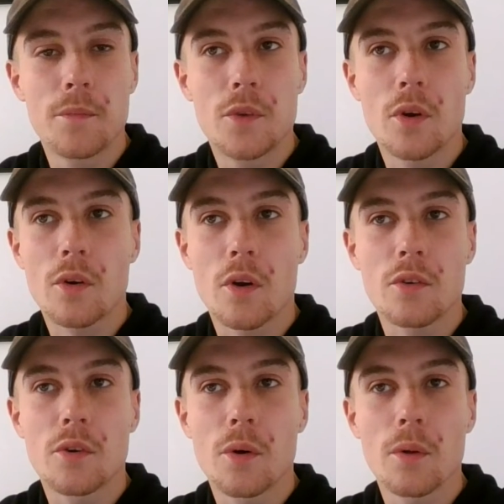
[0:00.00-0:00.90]
took
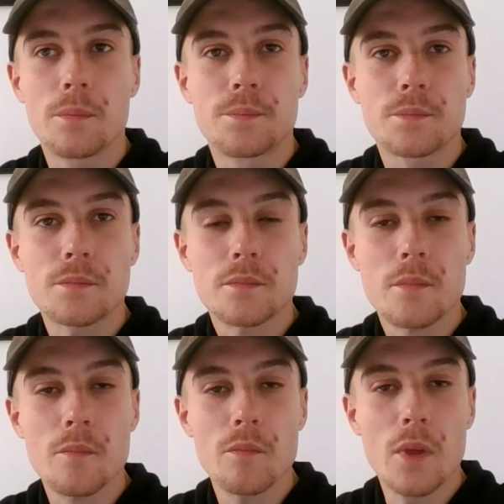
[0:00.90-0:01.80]
control.
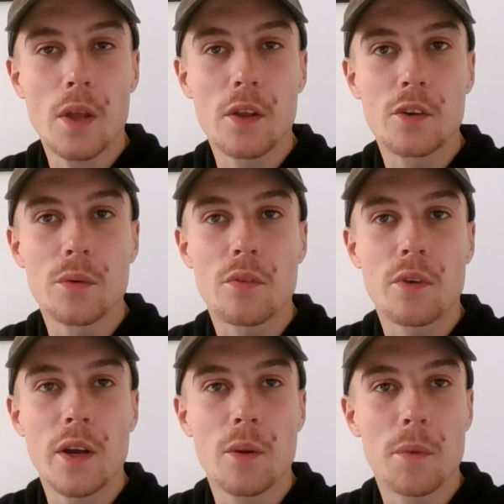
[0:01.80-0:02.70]
I think she was
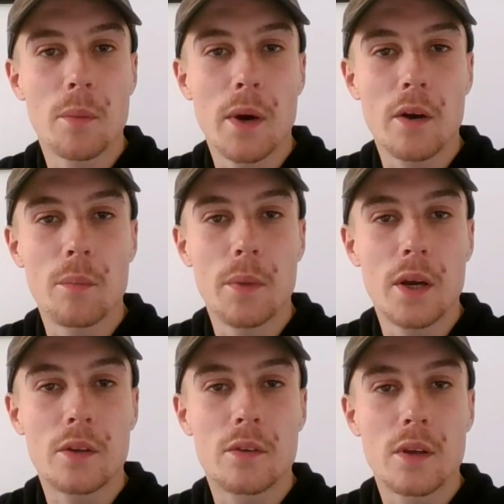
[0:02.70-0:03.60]
3-0 up in a matter of
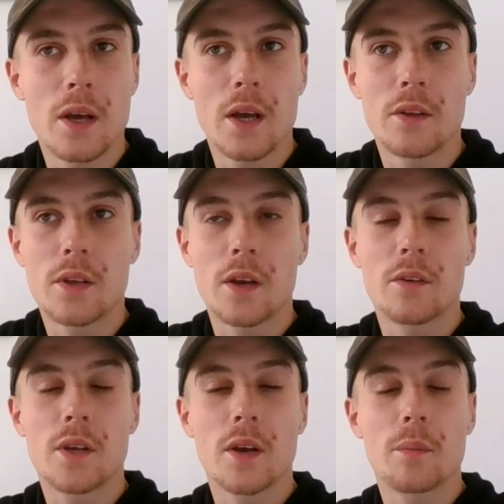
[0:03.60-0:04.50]
minutes,
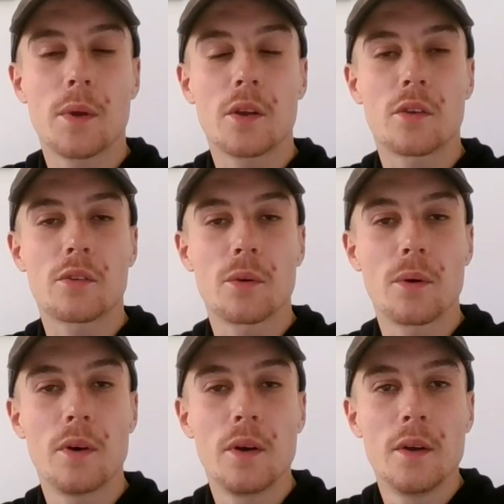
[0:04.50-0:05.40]
10 minutes or so.